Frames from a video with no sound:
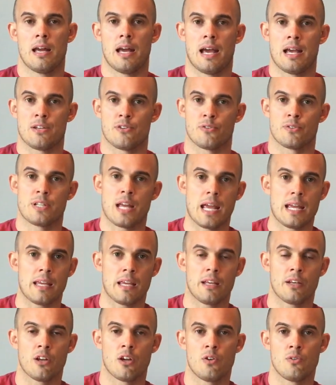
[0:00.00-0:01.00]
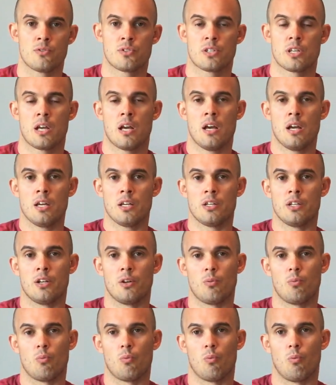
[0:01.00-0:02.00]
As you're taking notes,
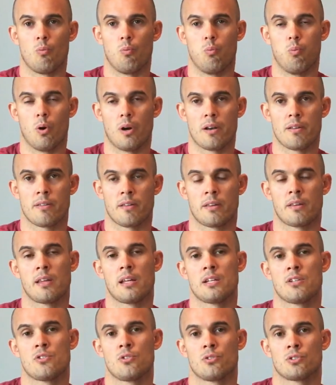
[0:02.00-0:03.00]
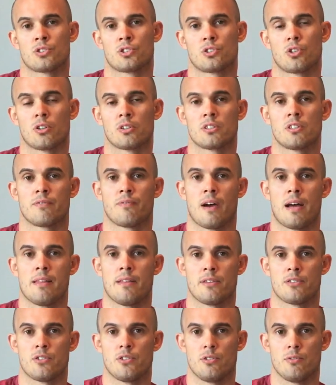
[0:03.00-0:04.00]
one of the things you'll start to find
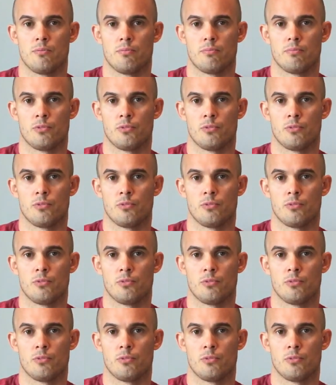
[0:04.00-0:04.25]
that you